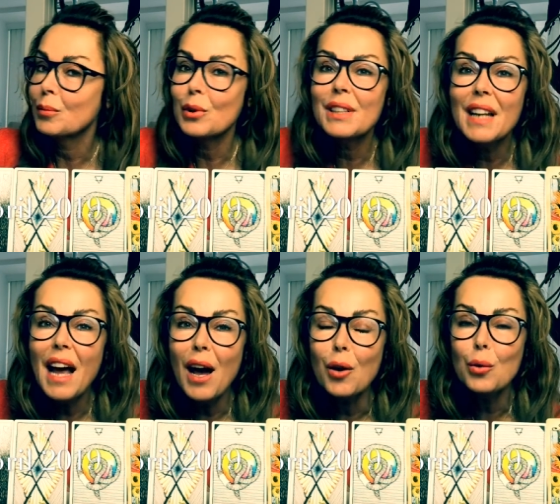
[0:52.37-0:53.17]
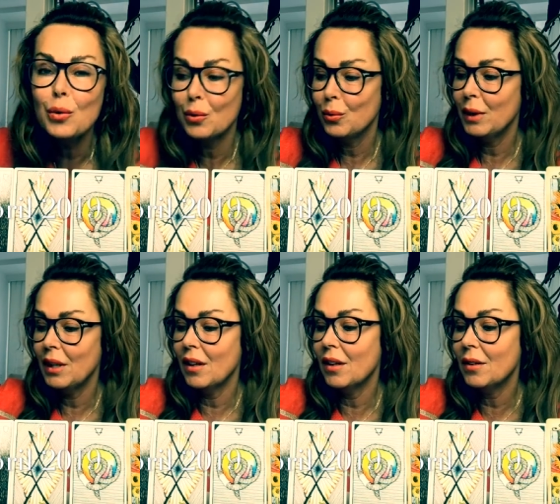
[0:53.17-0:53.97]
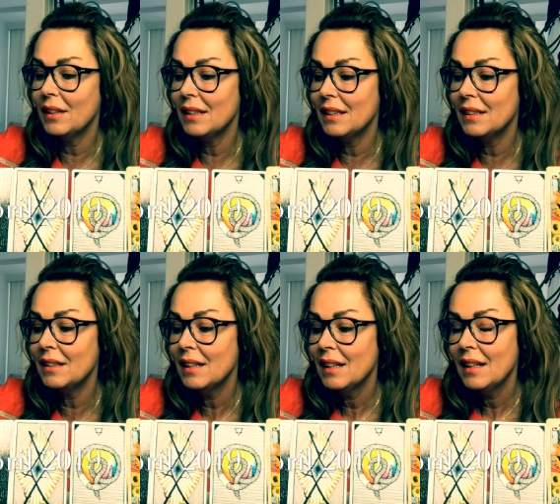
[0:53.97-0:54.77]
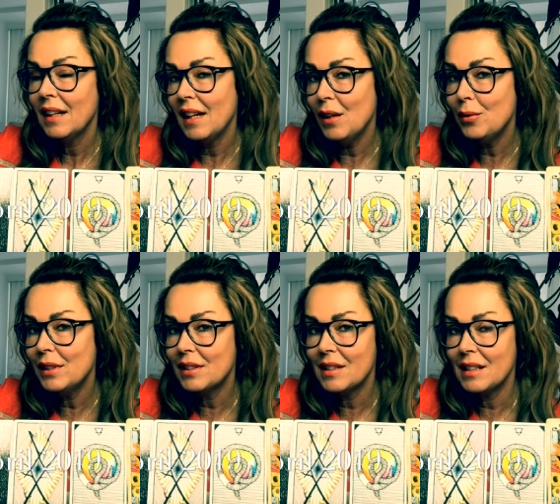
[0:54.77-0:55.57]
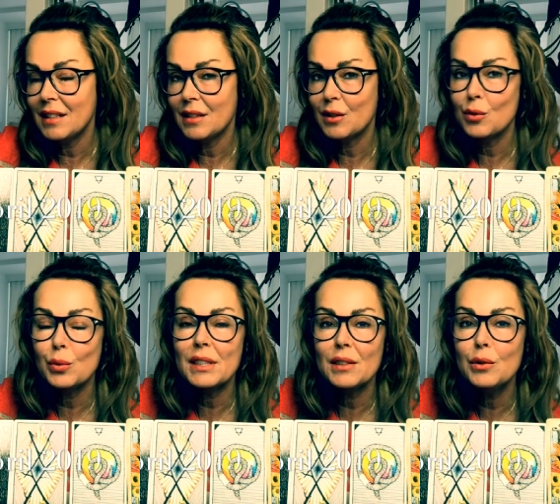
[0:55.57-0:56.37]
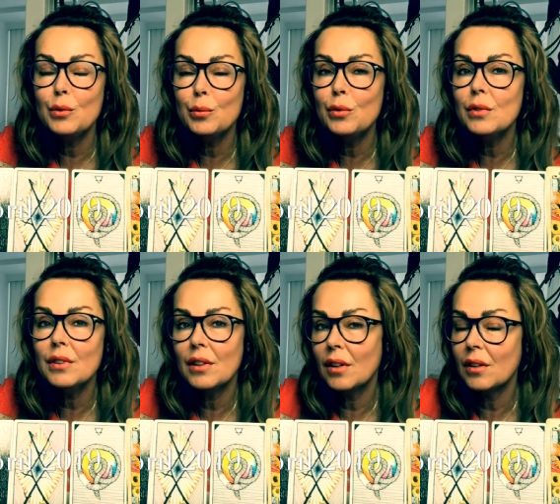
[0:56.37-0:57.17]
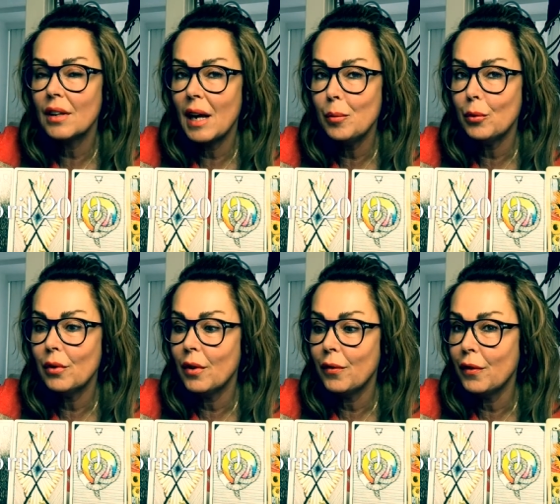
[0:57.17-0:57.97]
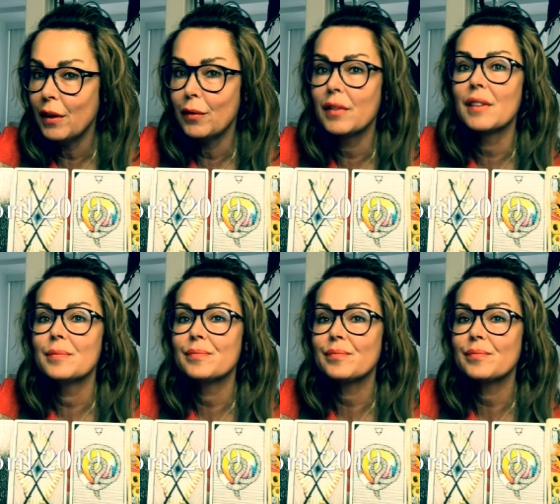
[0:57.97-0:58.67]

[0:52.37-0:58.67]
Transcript: But now we are in Aries seasons with the new moon on April the 5th.